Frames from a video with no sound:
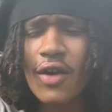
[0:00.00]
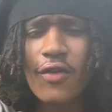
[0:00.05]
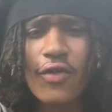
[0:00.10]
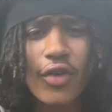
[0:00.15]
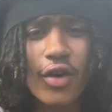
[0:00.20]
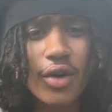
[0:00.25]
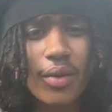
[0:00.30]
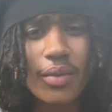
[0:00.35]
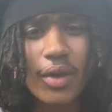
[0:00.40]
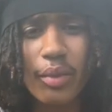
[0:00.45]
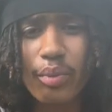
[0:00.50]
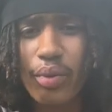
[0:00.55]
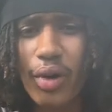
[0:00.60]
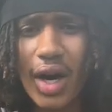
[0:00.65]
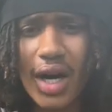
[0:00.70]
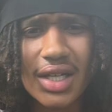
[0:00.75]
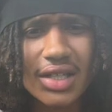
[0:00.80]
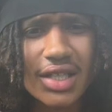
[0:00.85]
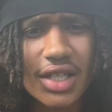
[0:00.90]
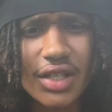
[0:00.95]
from the
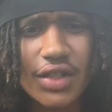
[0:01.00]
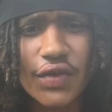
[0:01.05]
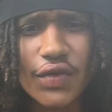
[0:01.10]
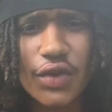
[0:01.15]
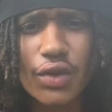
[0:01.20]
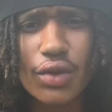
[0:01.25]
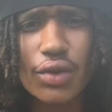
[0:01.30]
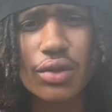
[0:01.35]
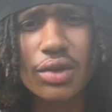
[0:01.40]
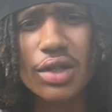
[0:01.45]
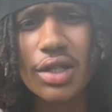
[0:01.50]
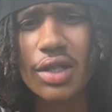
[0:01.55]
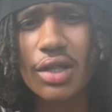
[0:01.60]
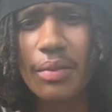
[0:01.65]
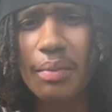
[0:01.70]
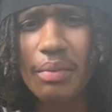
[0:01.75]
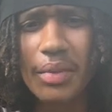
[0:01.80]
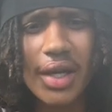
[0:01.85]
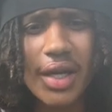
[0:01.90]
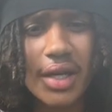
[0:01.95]
processed food to the
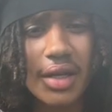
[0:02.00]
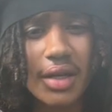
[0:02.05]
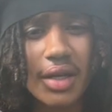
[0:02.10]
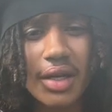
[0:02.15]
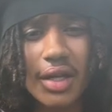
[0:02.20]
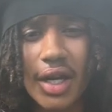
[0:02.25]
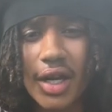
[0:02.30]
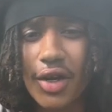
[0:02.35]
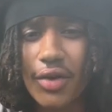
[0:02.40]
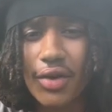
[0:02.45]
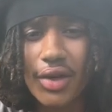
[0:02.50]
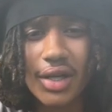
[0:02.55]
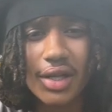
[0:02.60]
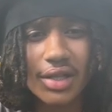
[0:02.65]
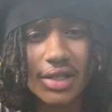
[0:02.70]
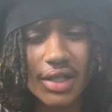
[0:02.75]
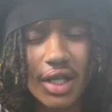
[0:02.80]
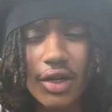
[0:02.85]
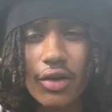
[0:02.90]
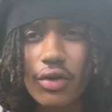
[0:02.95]
meat, the dairy,
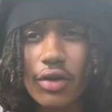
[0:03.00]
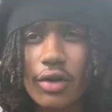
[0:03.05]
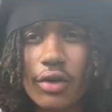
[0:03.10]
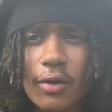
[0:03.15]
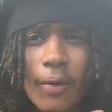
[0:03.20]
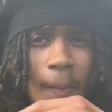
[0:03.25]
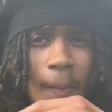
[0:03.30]
etc.